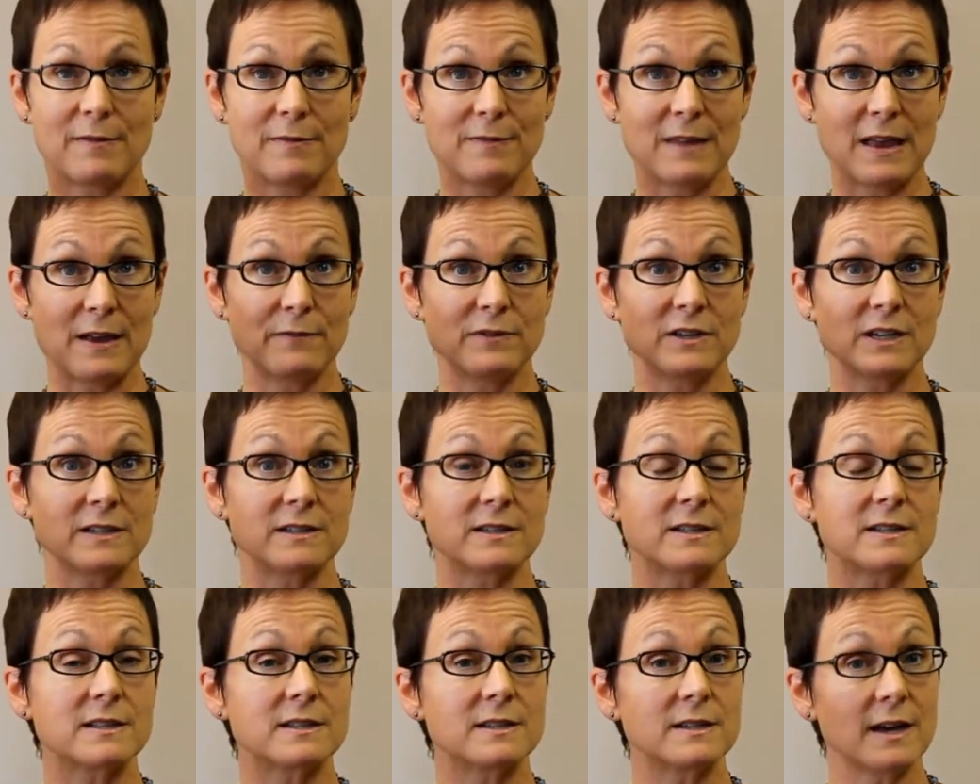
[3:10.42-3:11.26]
they've done
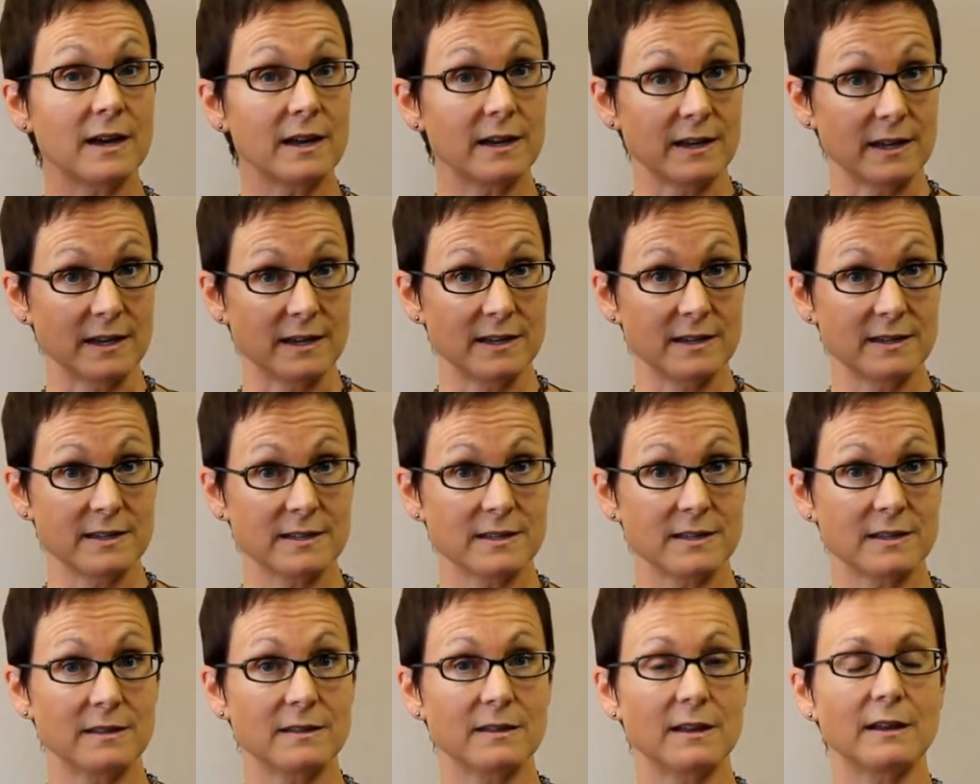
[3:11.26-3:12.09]

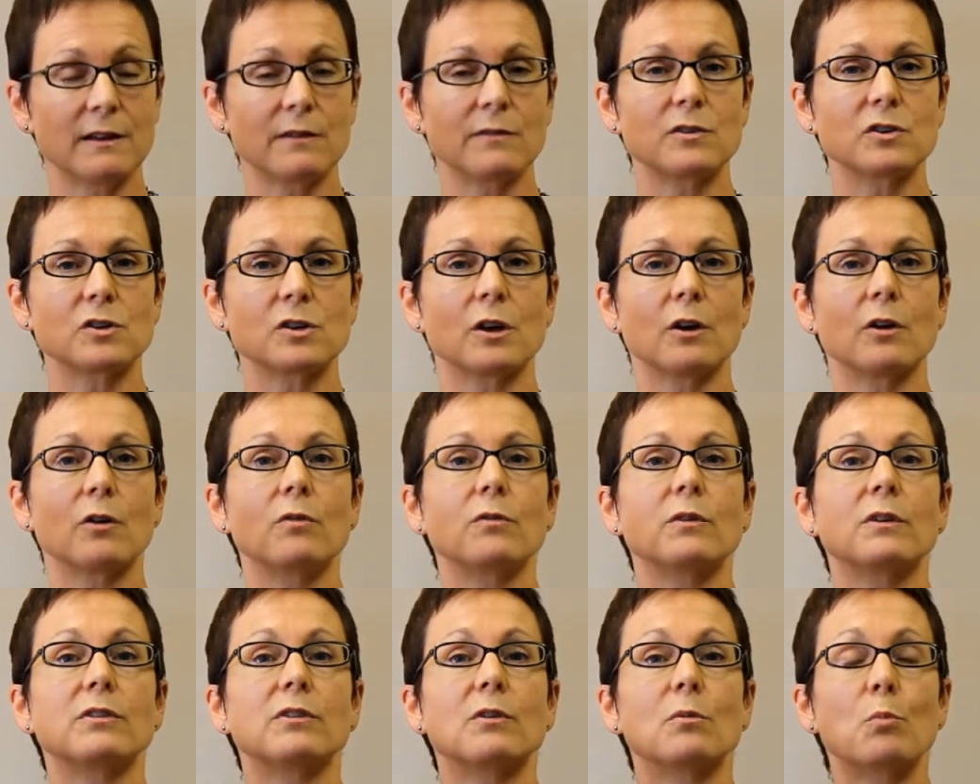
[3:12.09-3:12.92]
studies that have shown
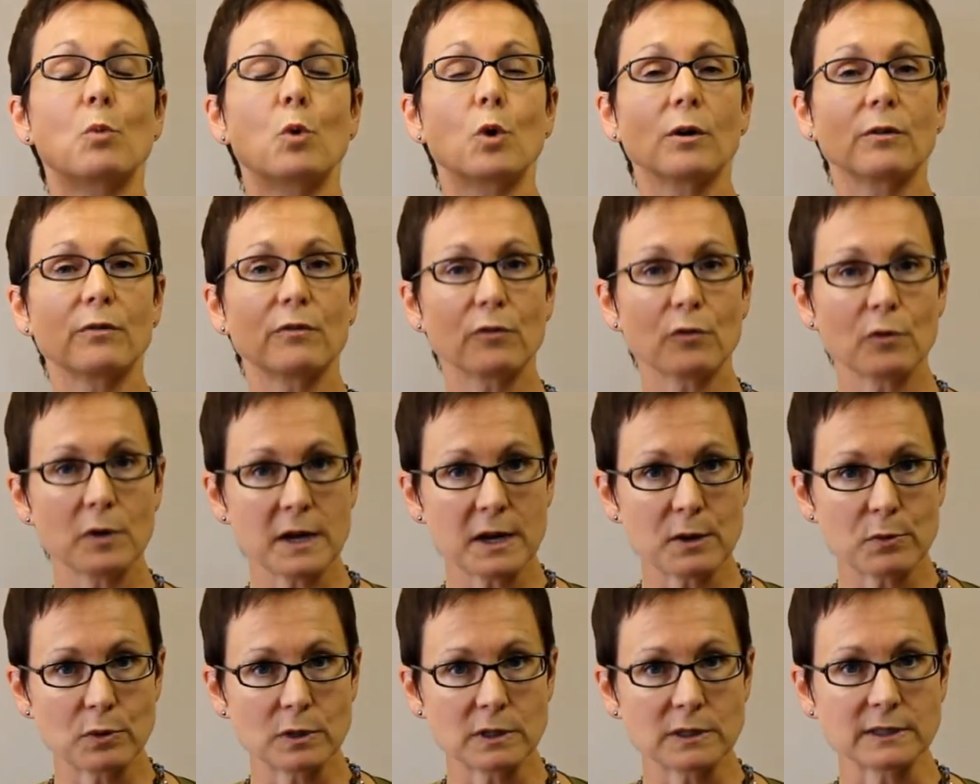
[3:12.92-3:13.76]
that the more
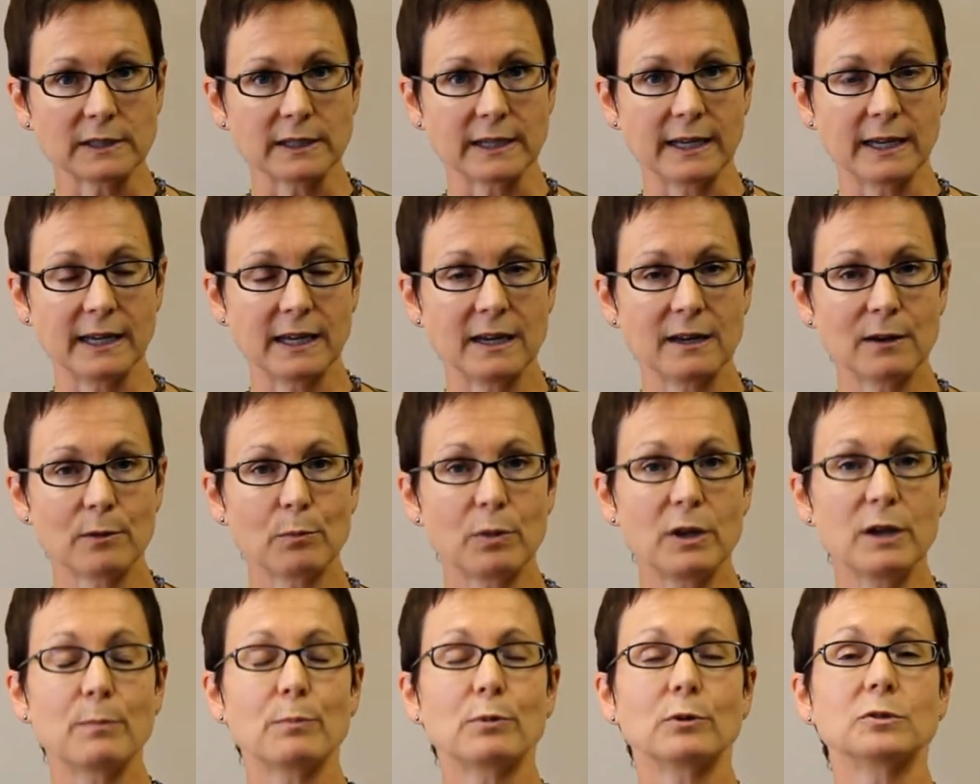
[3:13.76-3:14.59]
frequently
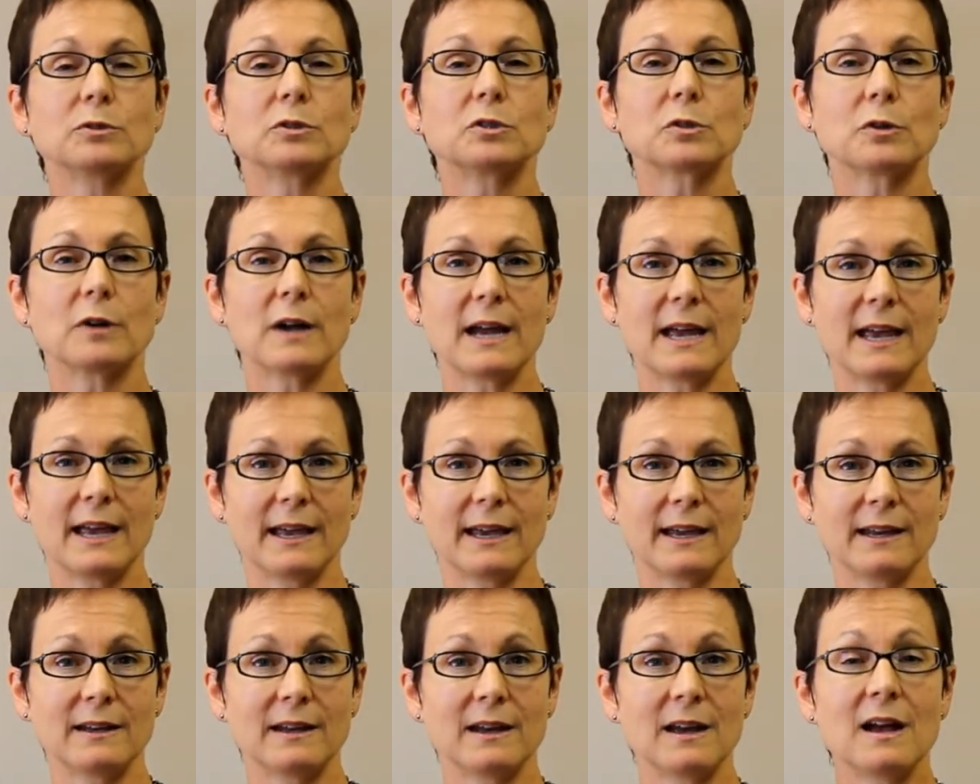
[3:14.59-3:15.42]
people
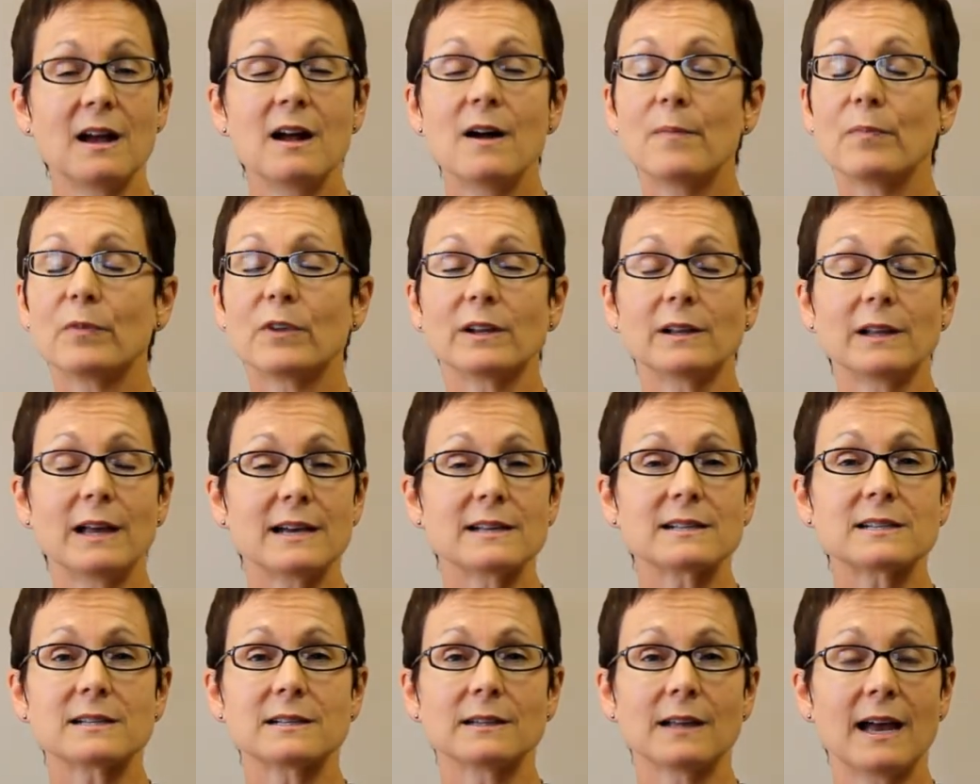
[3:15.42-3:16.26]
trade, the
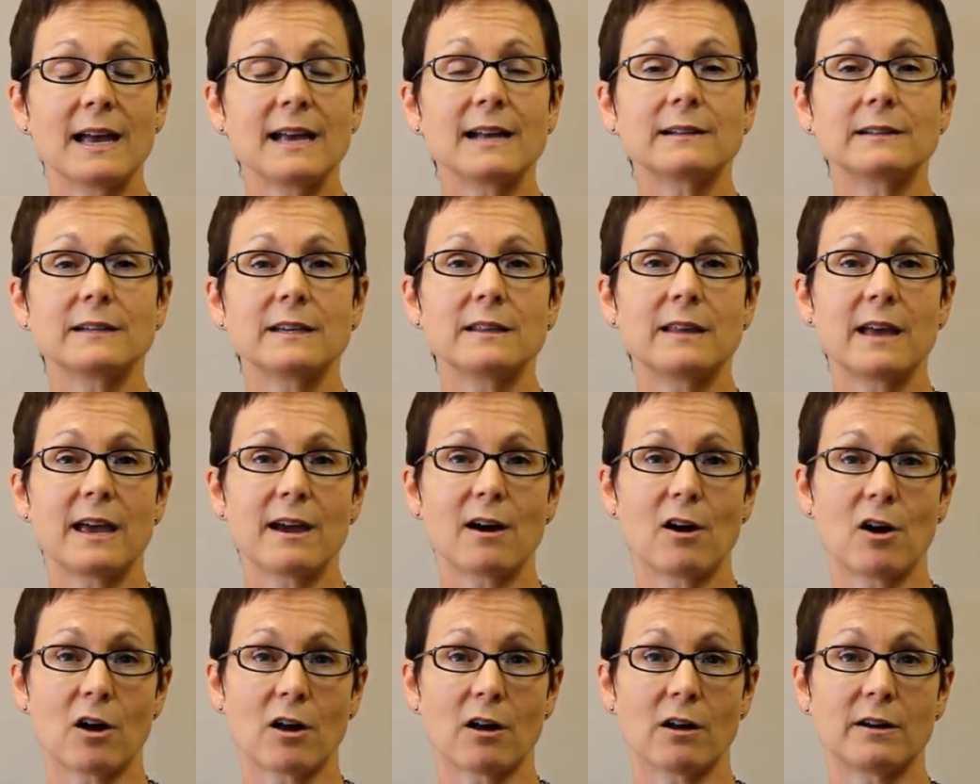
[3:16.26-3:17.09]
less likely they
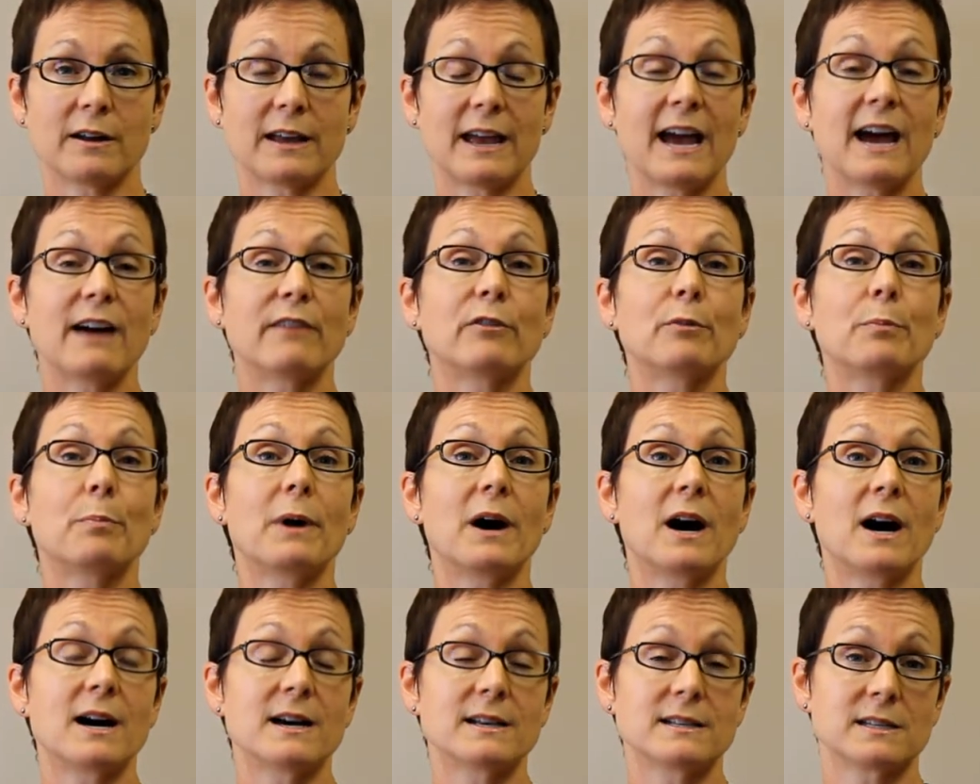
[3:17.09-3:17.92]
are to have a
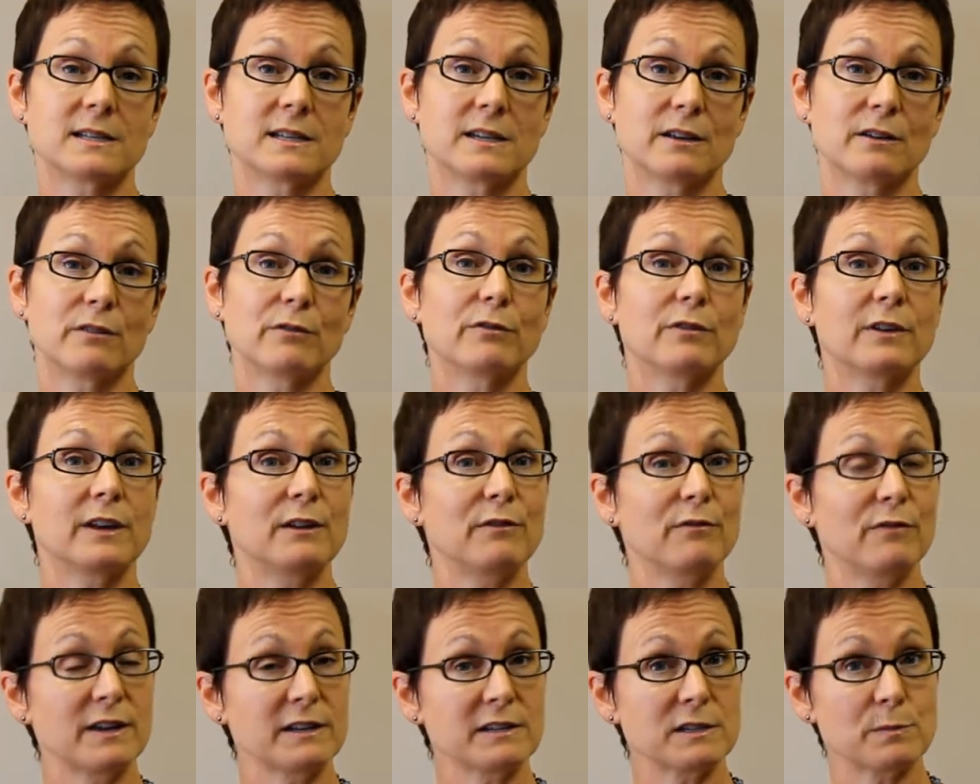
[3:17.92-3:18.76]
positive
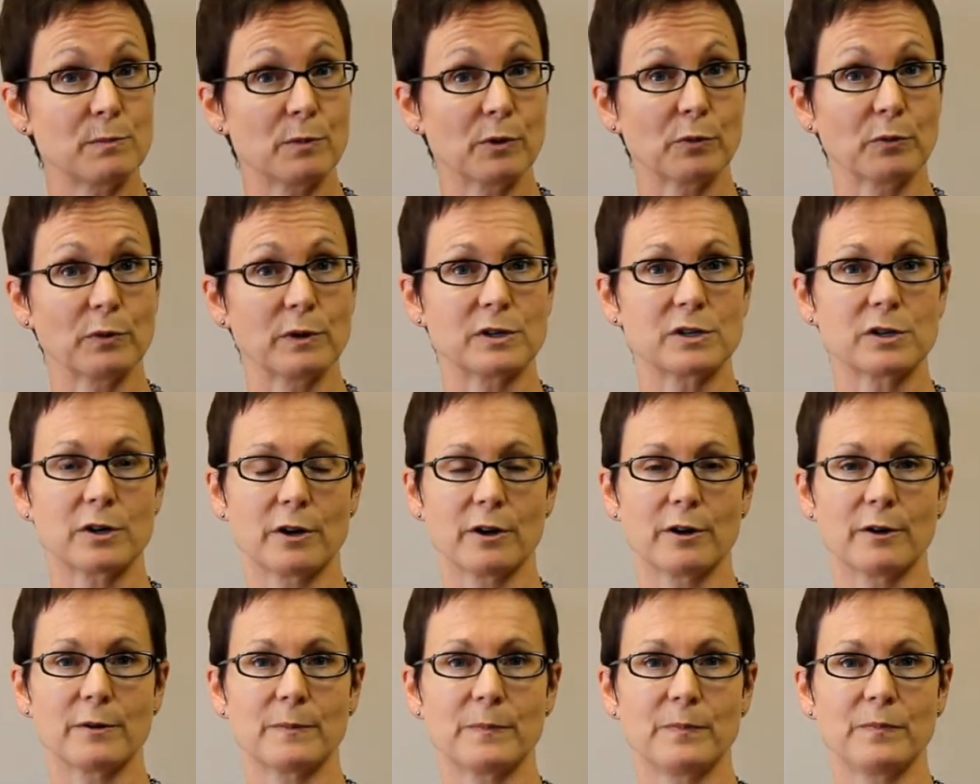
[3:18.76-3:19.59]
investment
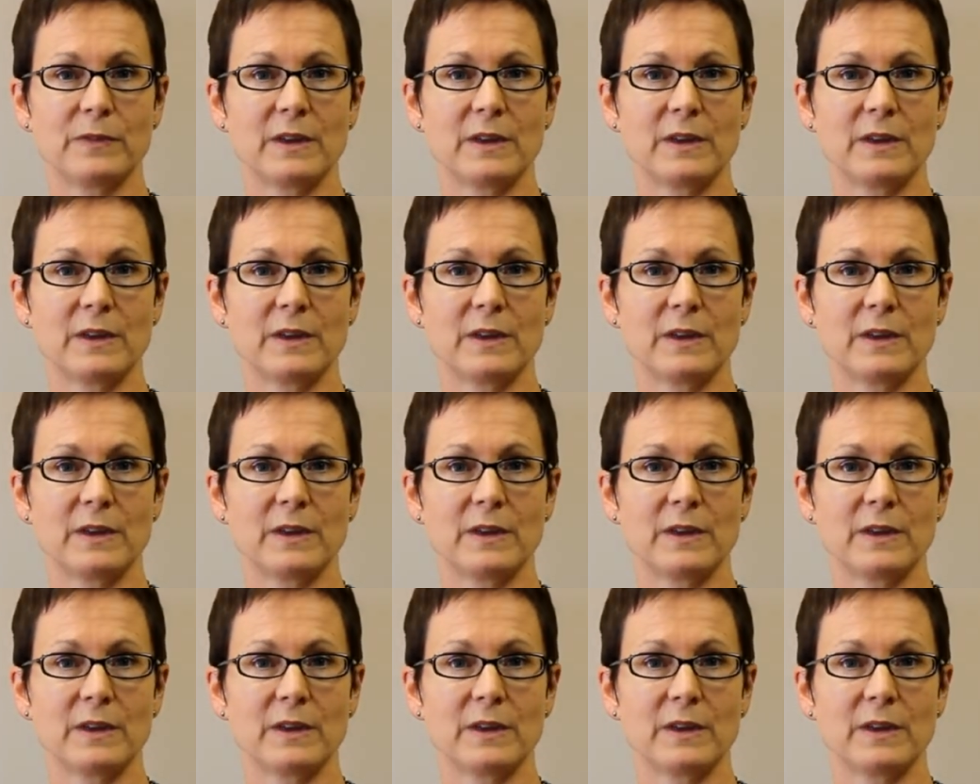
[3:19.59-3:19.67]
return.